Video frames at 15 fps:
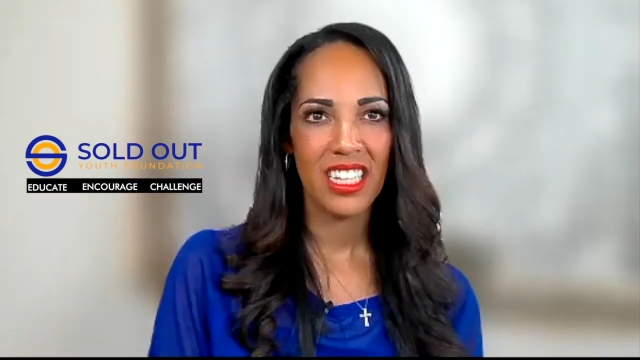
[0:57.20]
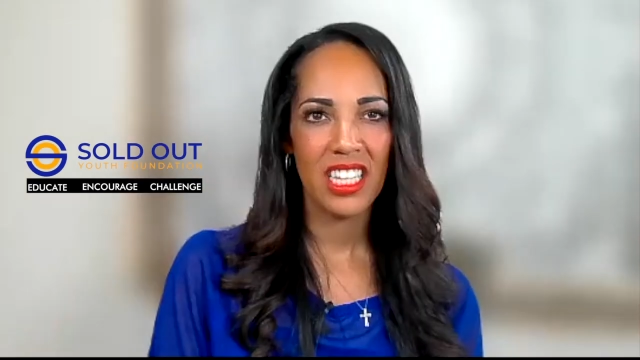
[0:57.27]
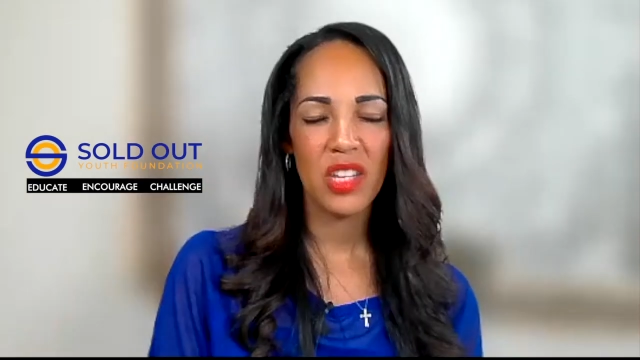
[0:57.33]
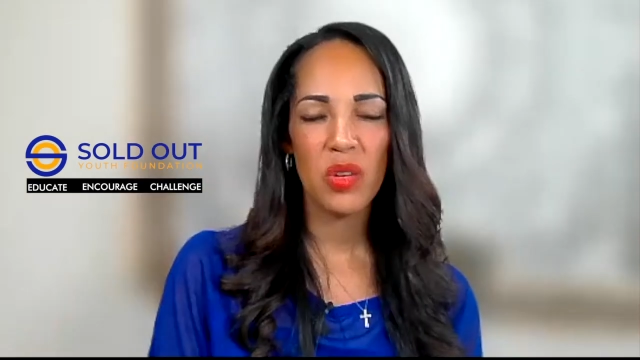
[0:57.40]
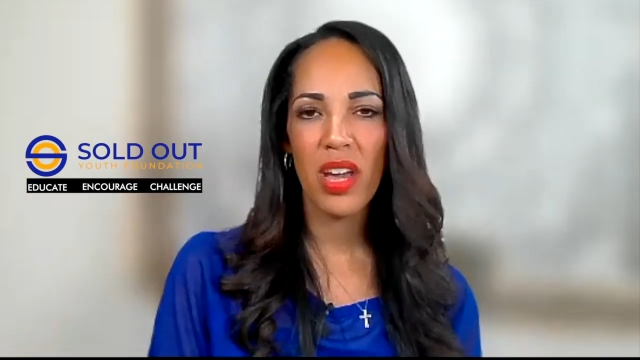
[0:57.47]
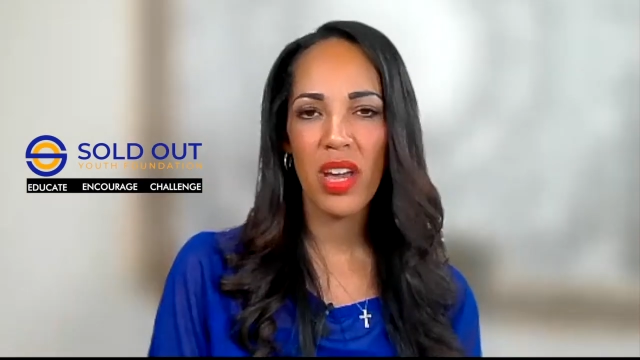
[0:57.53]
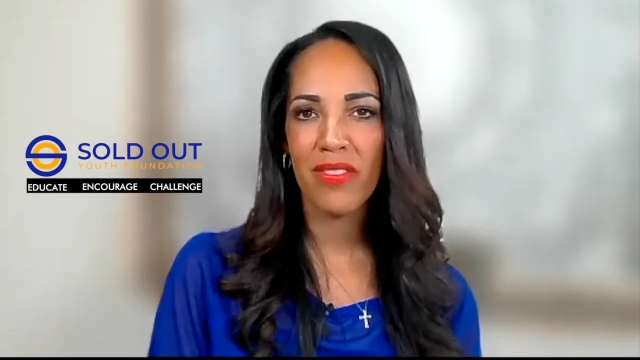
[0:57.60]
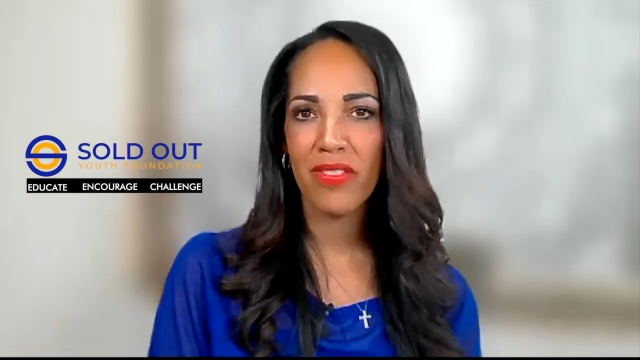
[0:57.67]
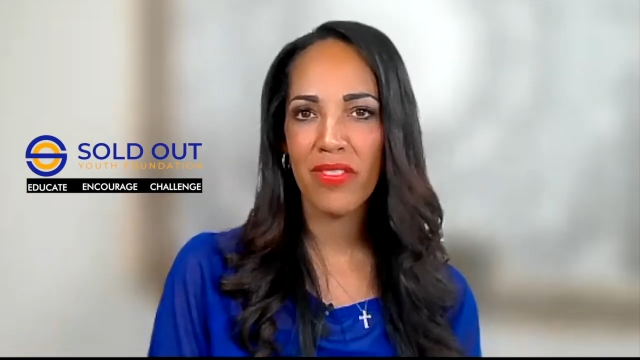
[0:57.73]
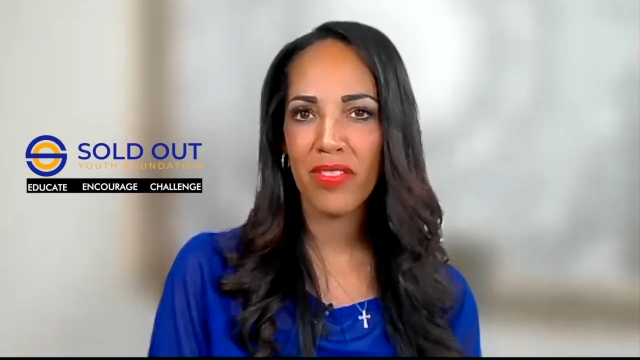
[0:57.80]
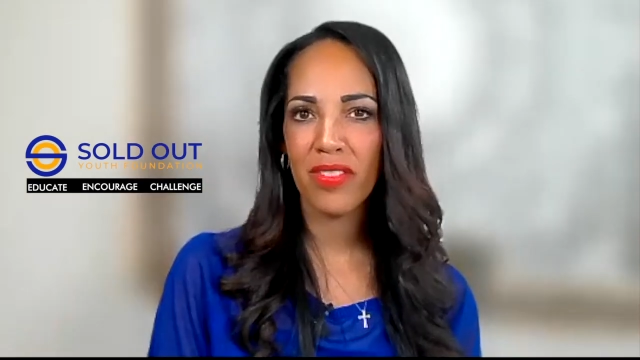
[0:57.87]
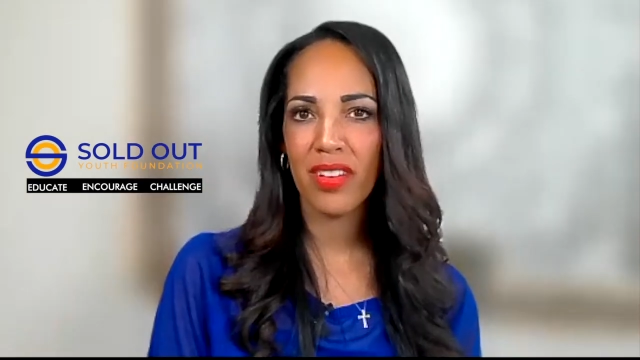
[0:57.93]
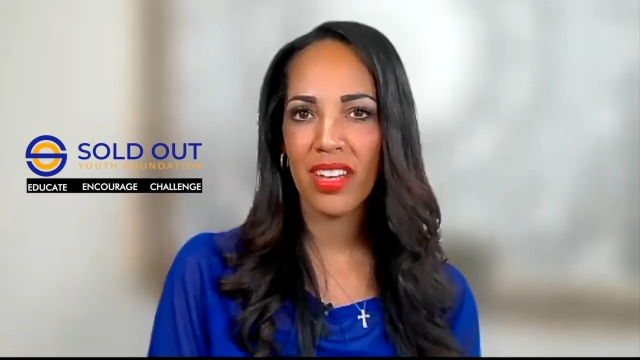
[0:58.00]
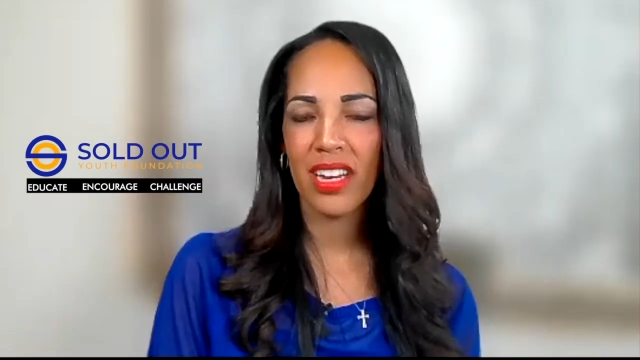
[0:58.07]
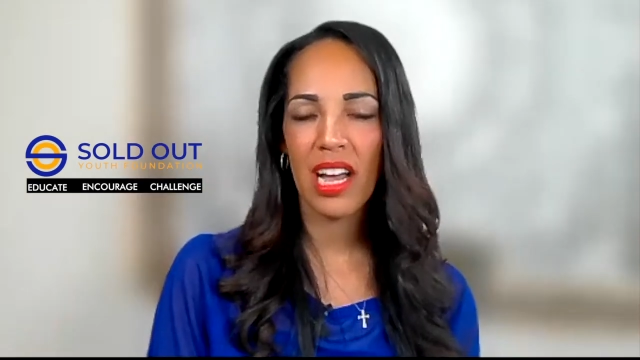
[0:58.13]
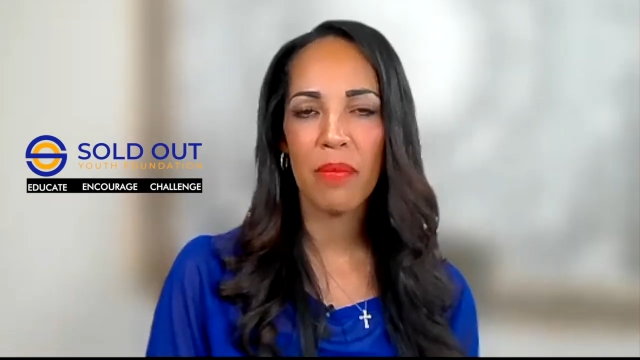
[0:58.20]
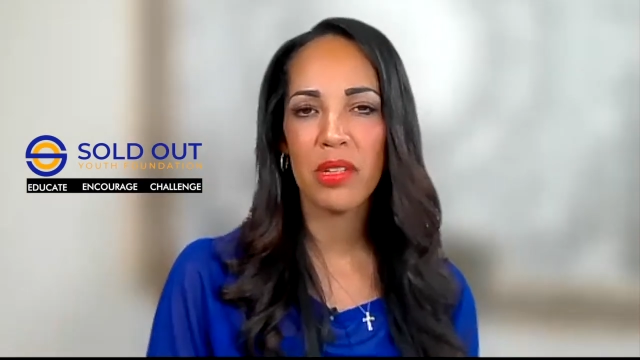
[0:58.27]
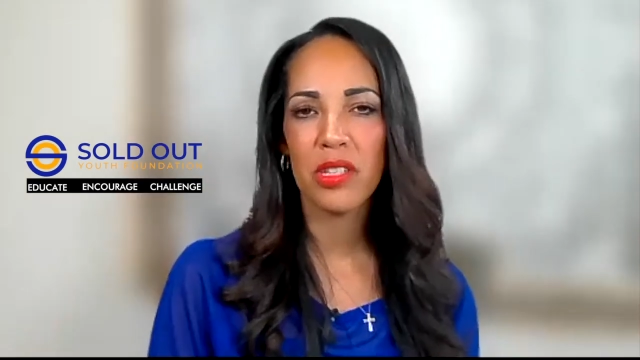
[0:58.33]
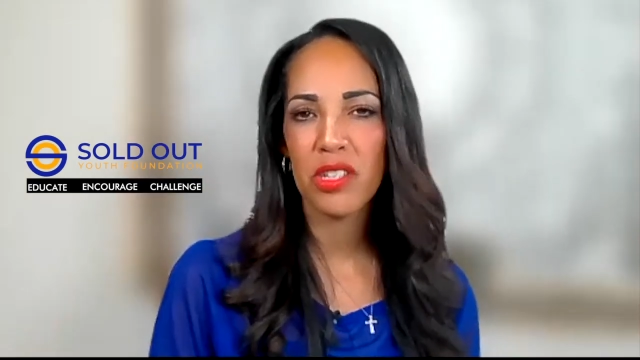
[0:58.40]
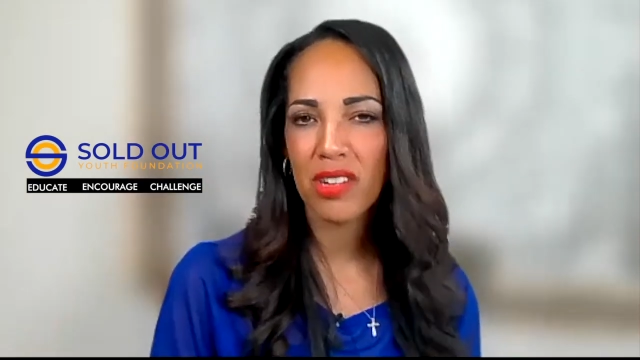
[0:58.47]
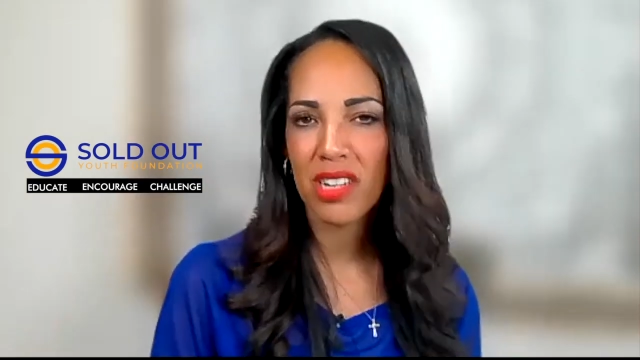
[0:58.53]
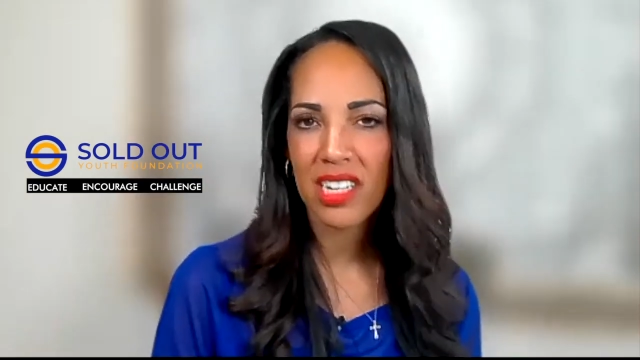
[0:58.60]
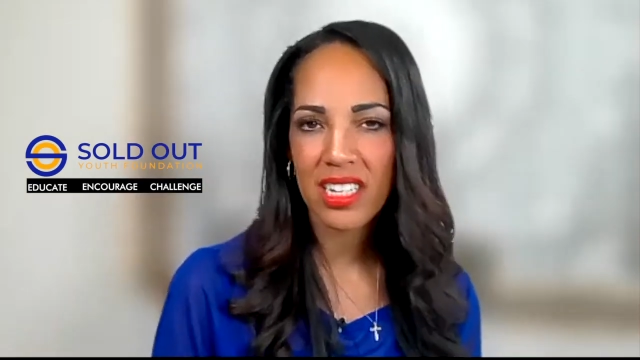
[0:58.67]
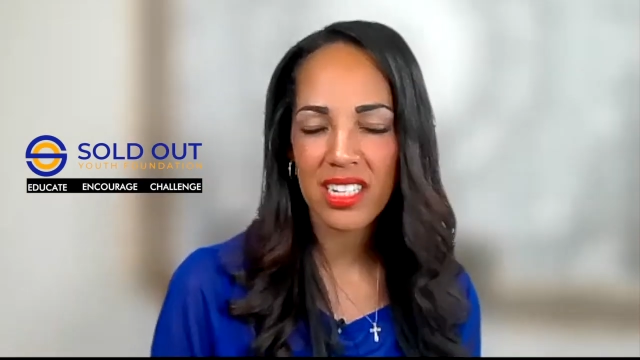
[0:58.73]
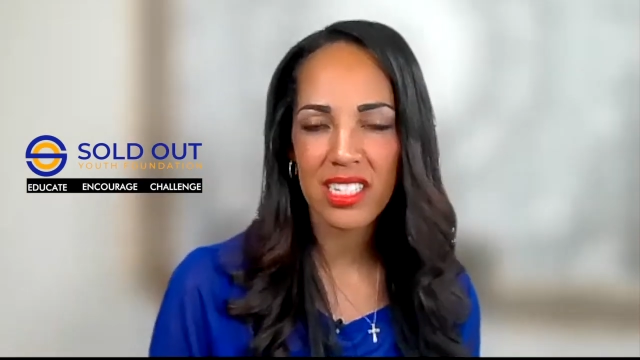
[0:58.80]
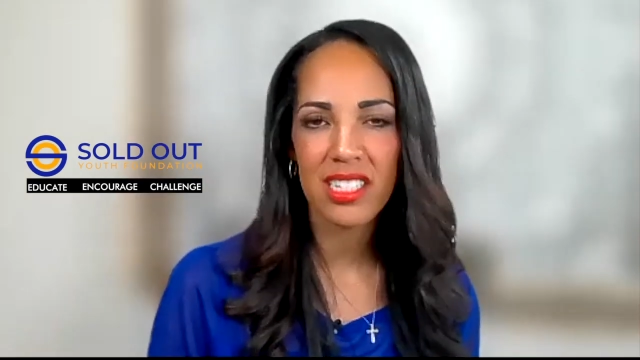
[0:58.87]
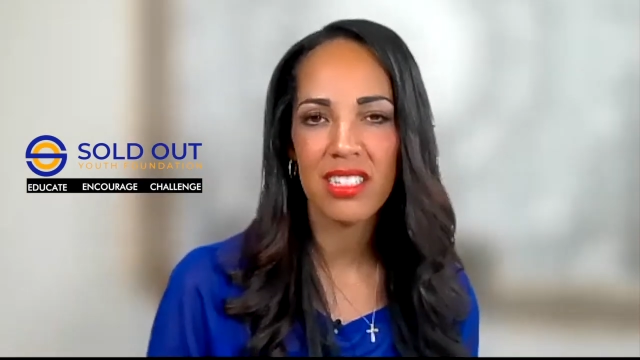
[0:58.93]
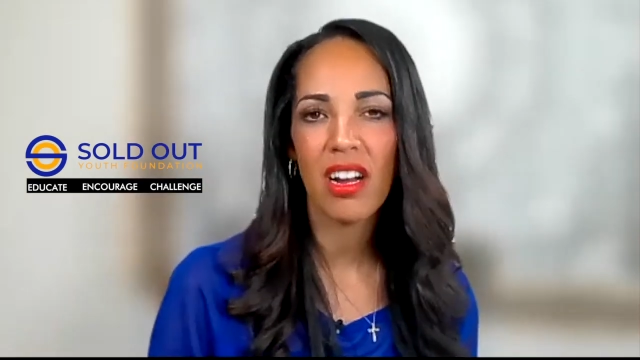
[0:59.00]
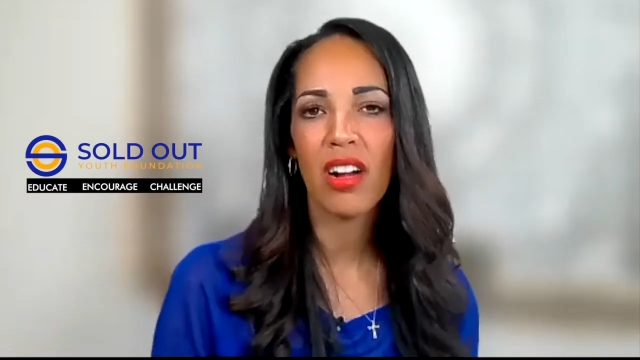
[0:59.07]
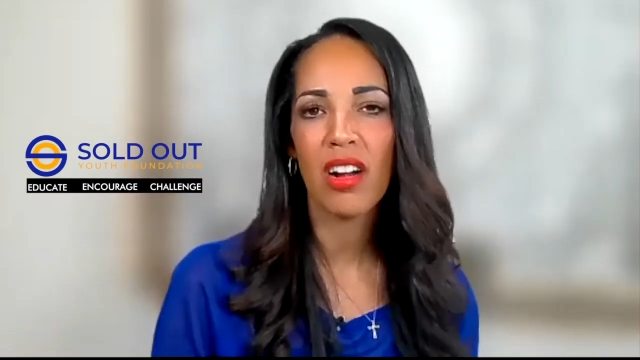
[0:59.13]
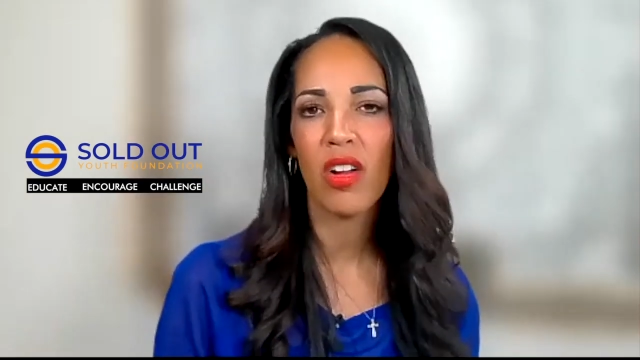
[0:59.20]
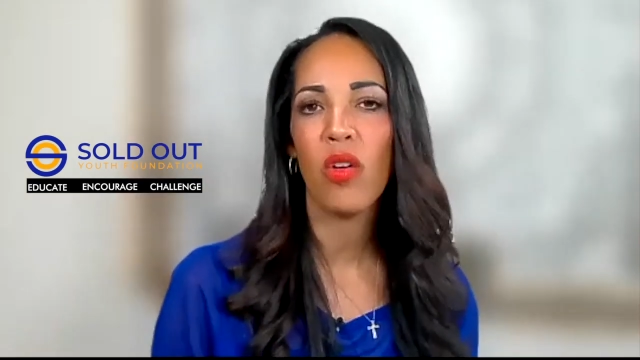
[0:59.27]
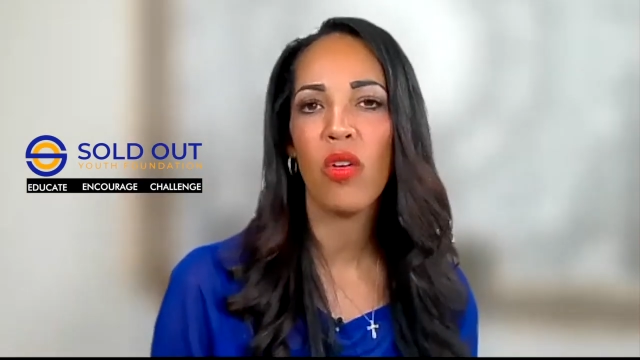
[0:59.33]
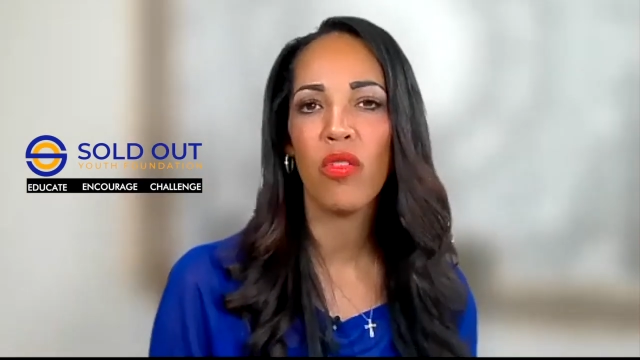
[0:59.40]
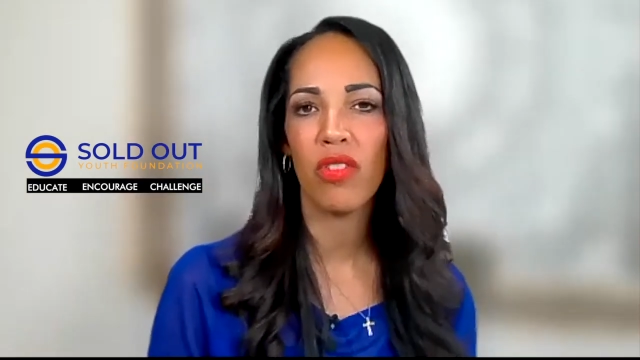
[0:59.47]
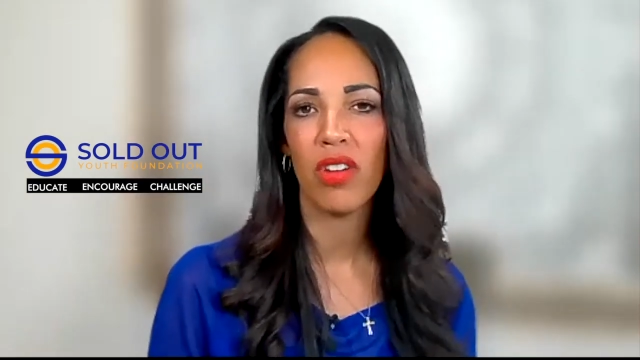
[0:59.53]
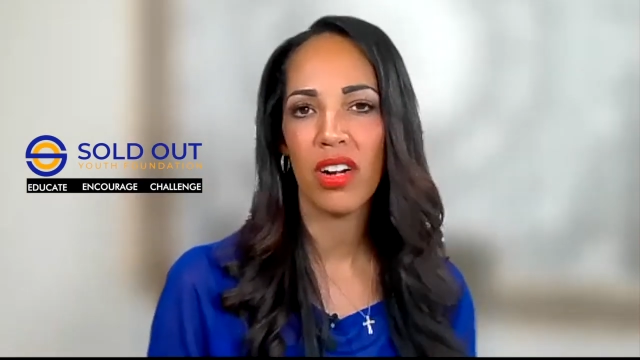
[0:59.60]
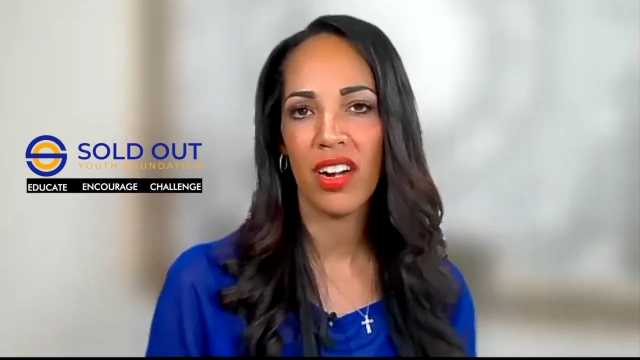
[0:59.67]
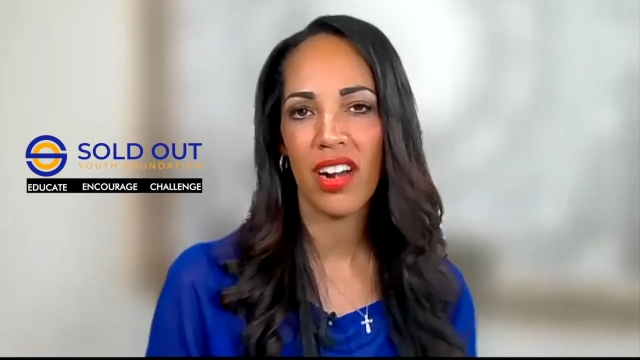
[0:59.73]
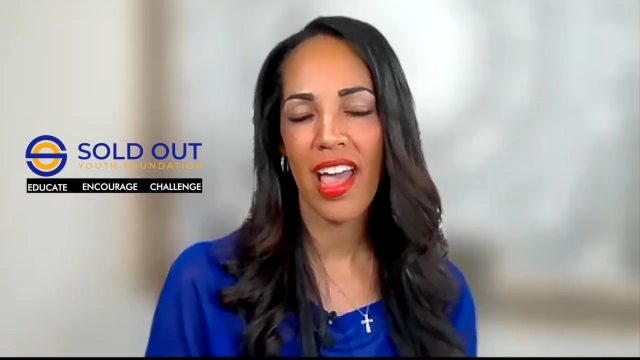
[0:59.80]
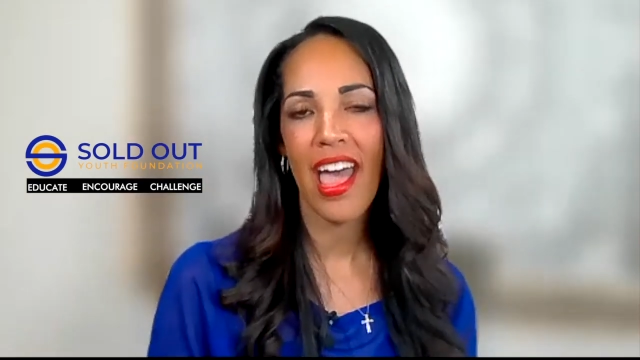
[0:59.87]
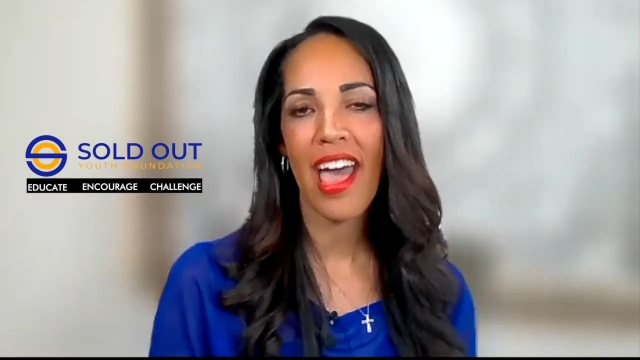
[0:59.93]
You have an opportunity to start over